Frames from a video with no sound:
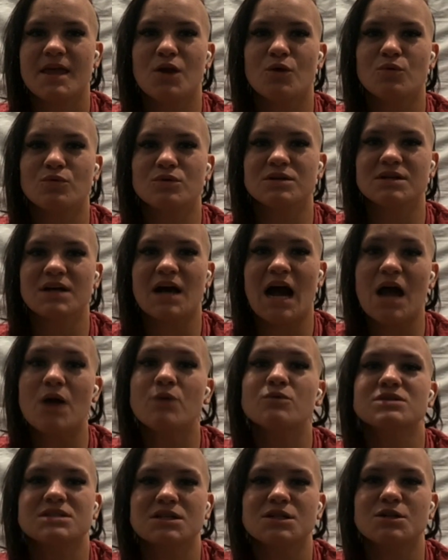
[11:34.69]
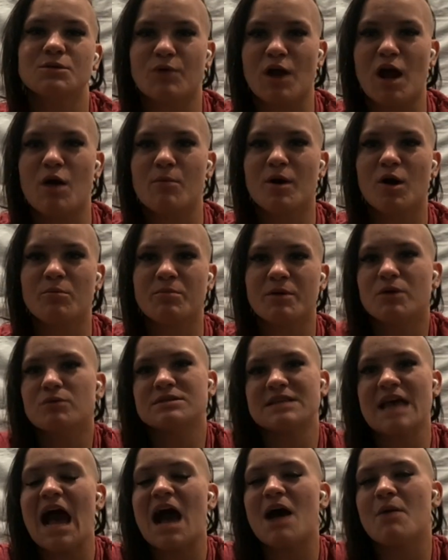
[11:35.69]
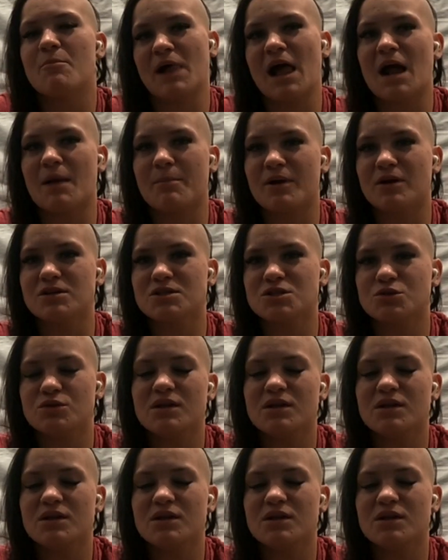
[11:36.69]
was still a brown belt, but it was at black belt.